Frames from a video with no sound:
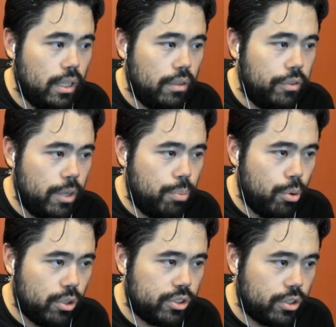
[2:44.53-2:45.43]
Very
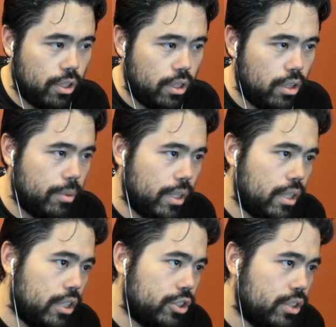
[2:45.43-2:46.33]
poor start. Oh my
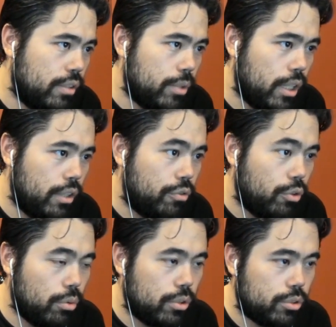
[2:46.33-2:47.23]
gosh, I just gave him
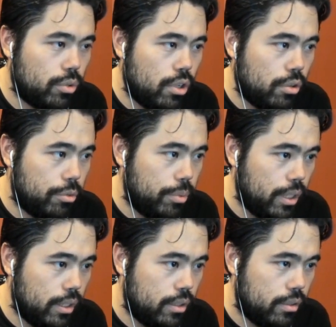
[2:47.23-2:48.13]
94. What is wrong with
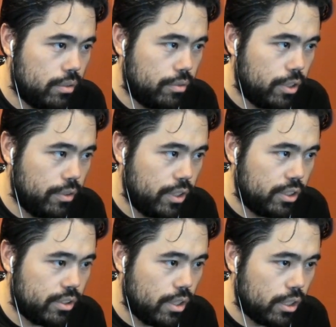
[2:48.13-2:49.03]
me? Very, very
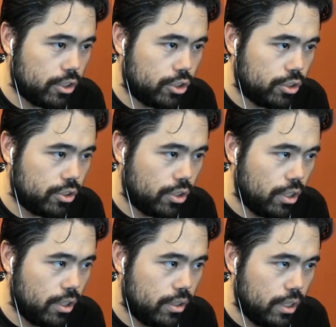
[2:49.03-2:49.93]
sluggish to
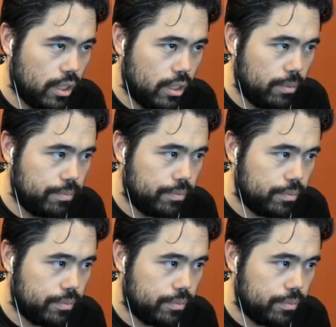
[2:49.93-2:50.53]
start. Um,